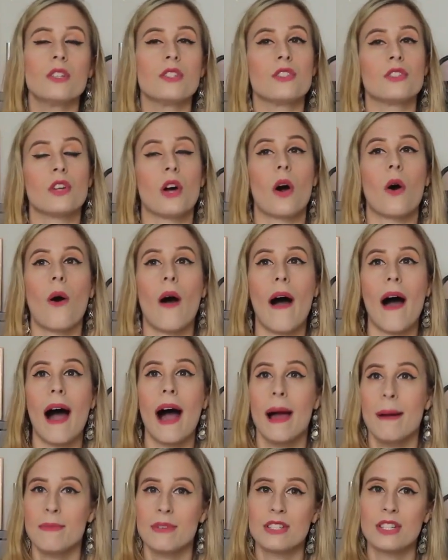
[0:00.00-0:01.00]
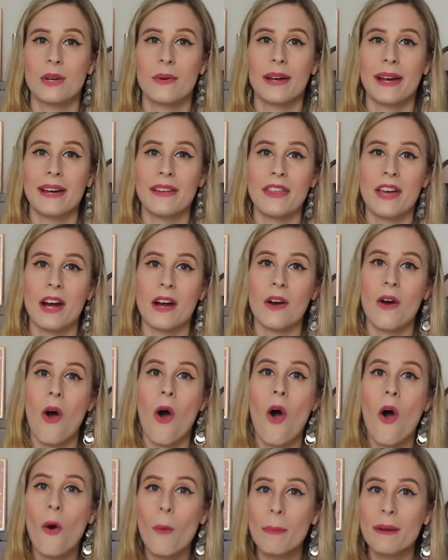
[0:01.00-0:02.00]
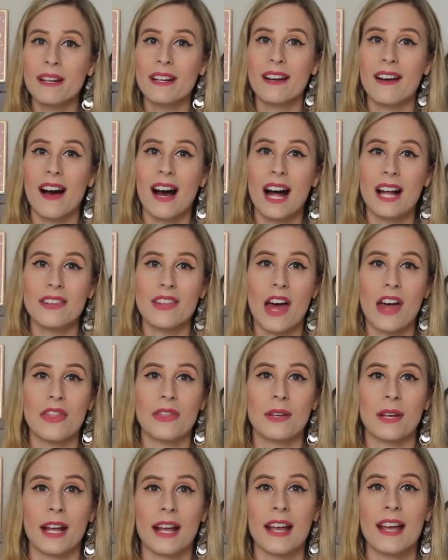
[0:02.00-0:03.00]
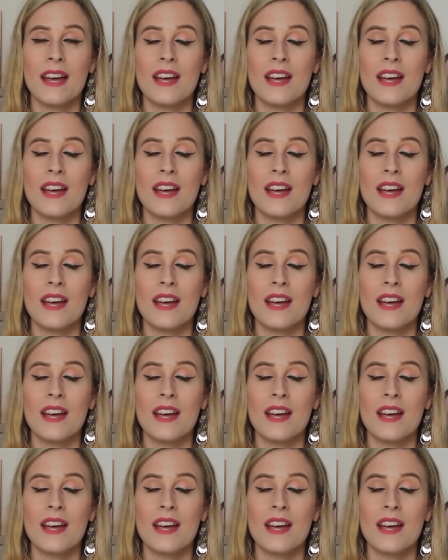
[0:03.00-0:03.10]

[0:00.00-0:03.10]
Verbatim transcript: So I'm just going out there hoping to God that the